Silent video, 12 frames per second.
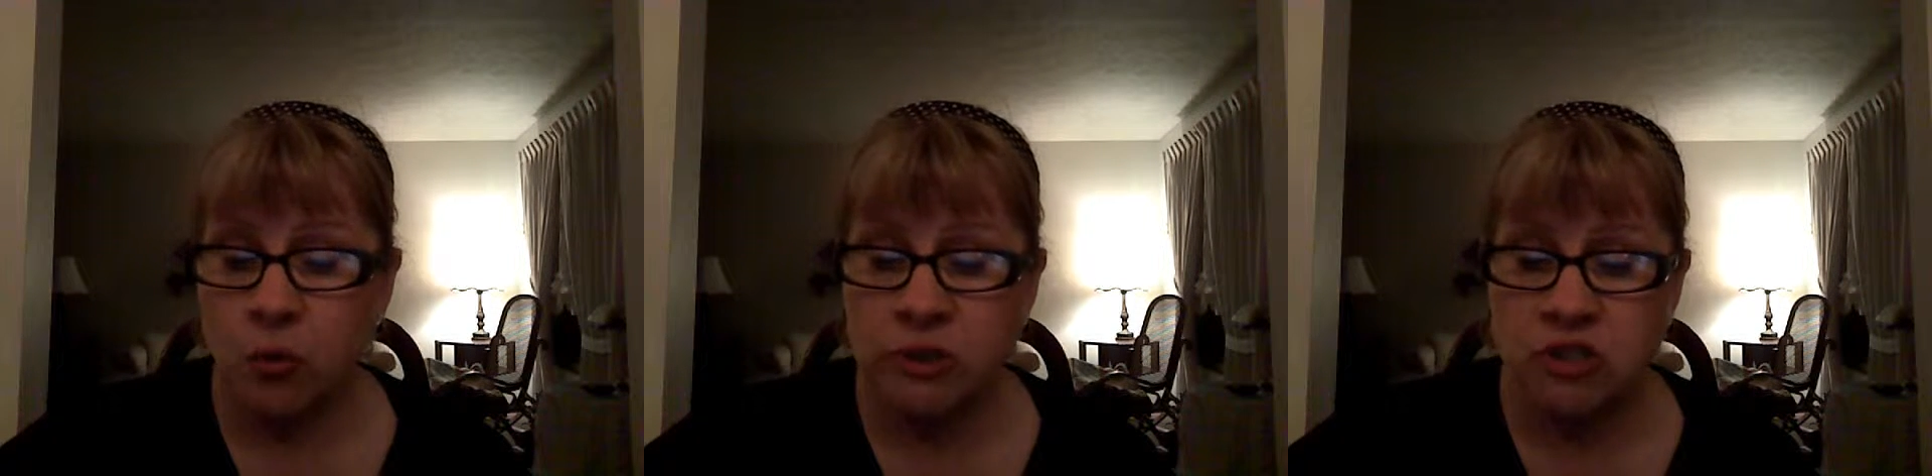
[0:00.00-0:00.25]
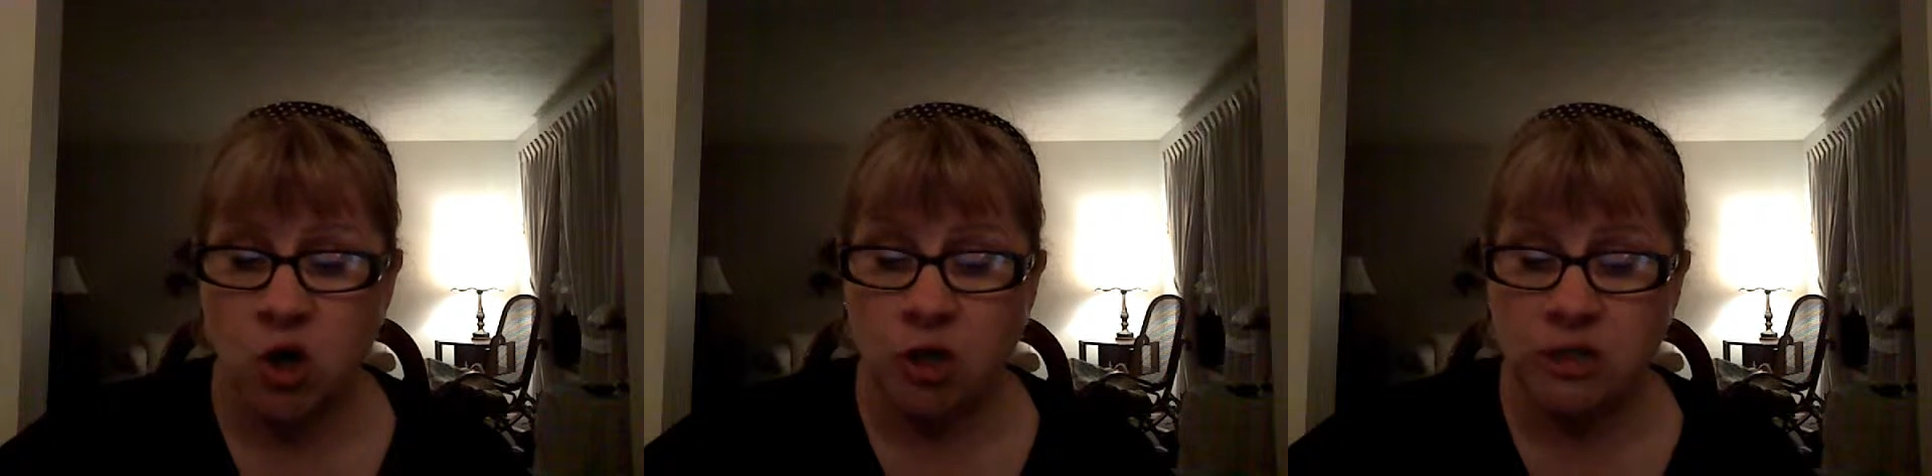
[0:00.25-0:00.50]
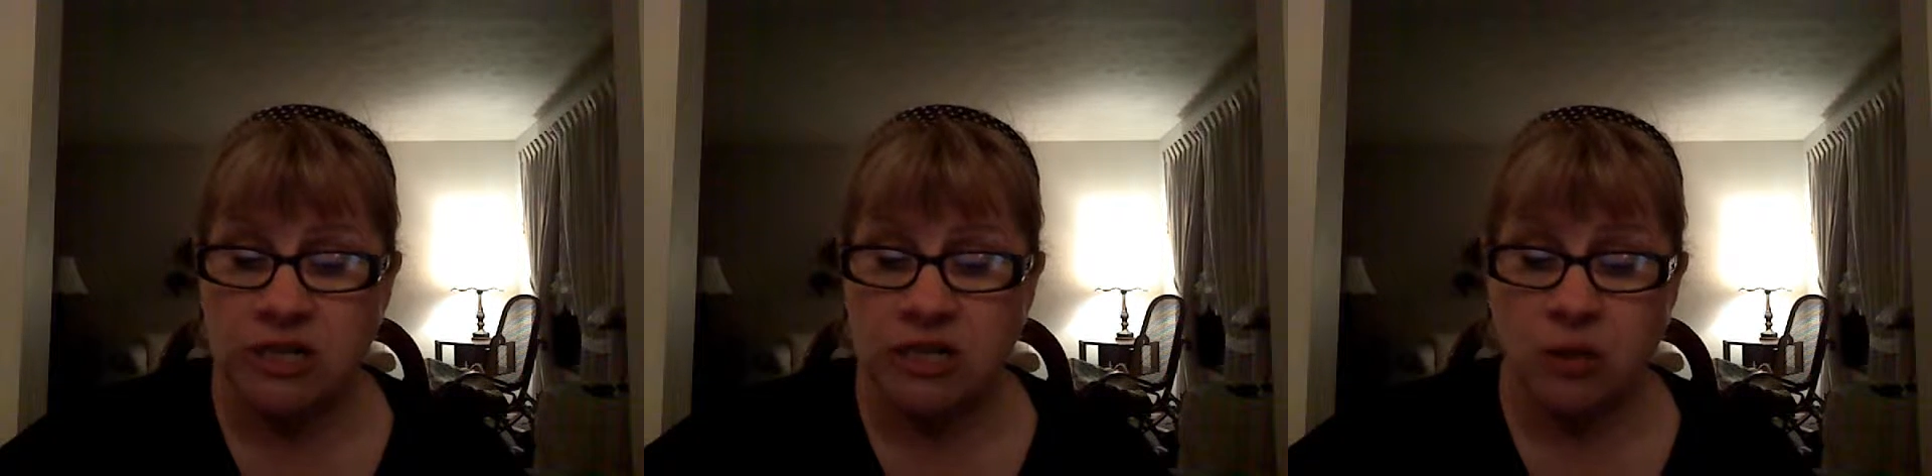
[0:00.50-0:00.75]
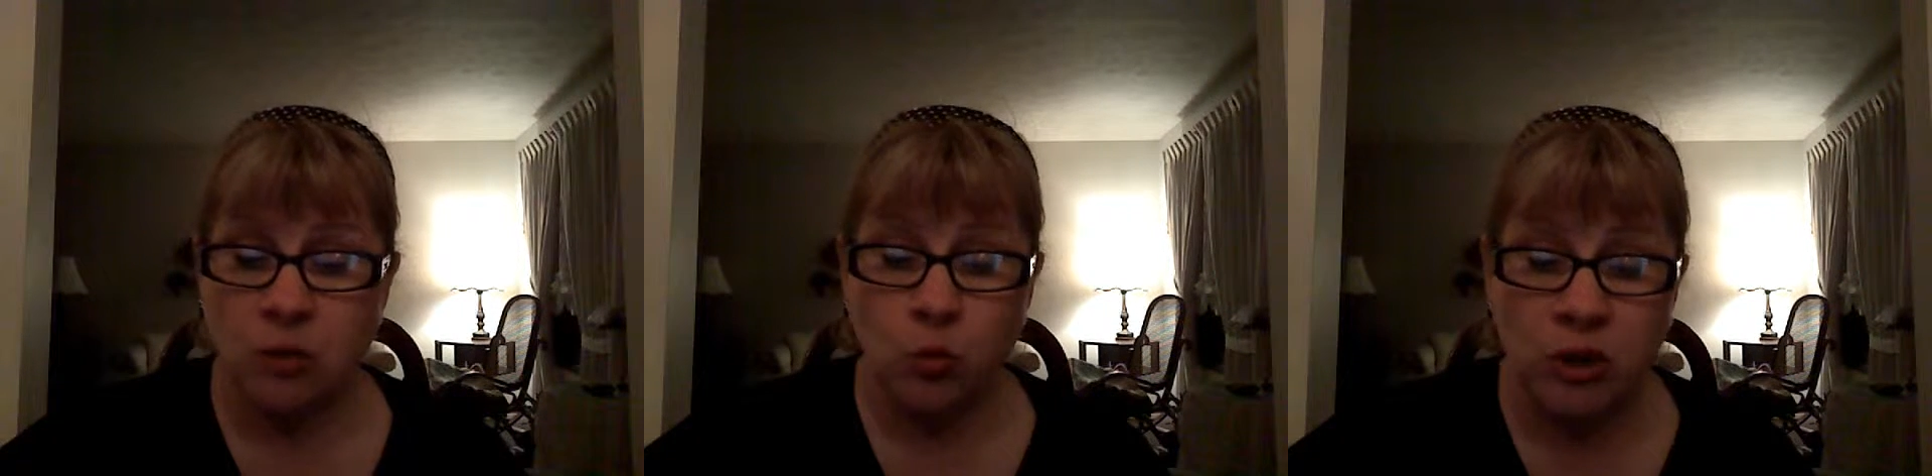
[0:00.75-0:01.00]

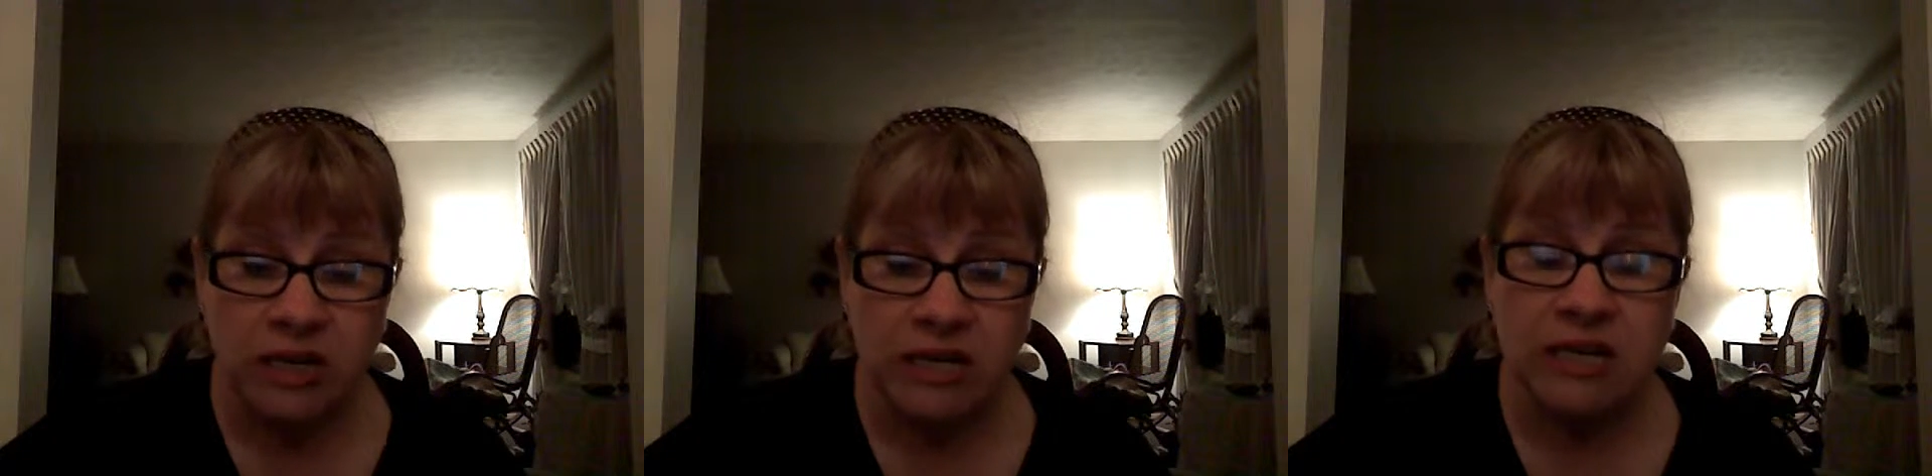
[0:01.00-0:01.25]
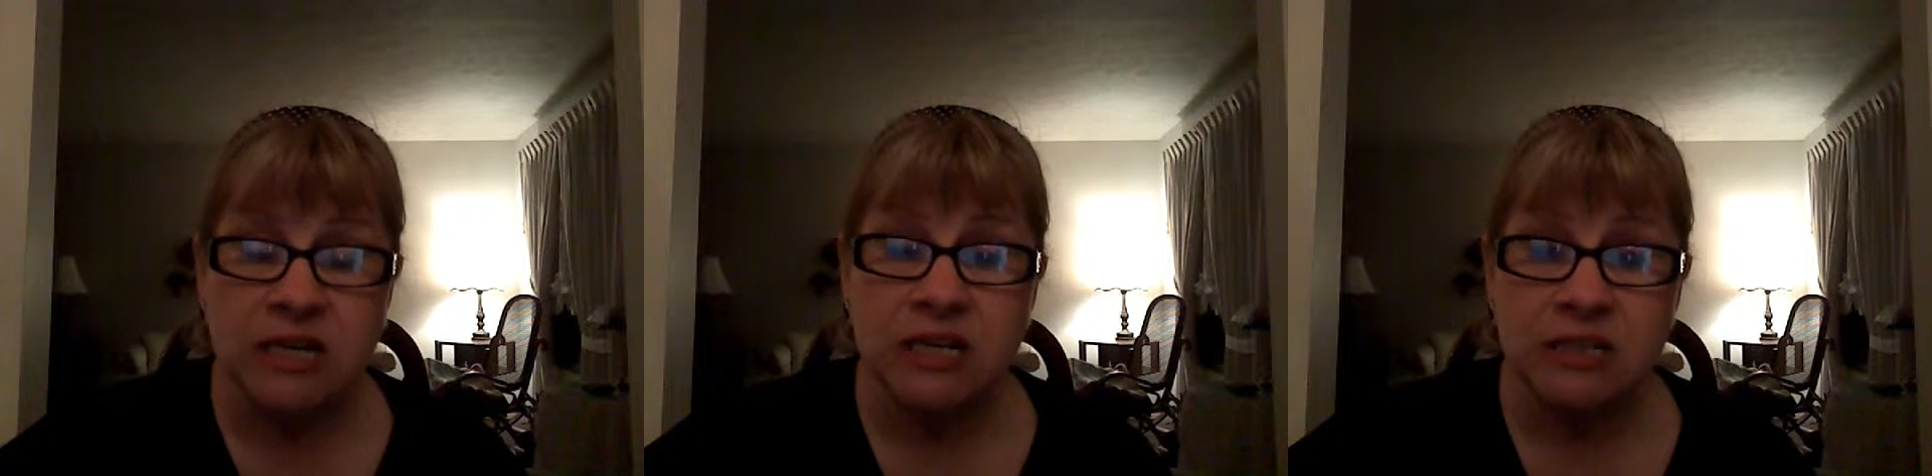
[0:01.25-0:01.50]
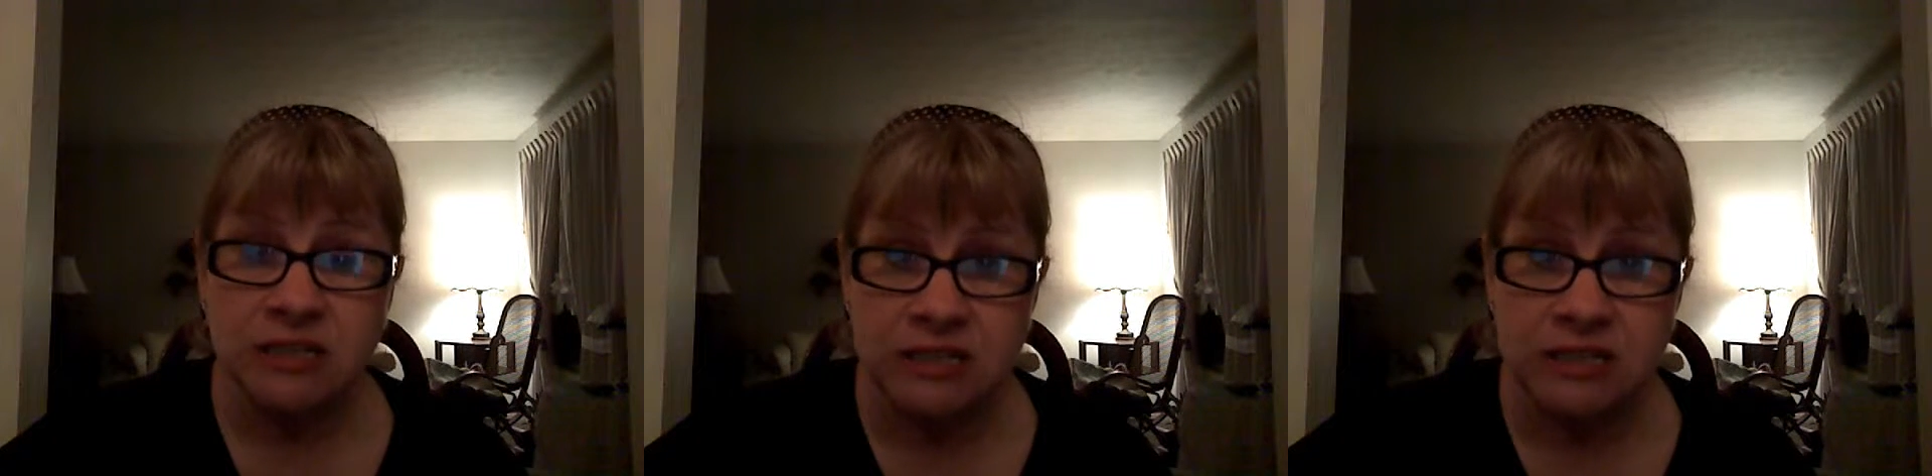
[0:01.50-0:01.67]
resulting in winning,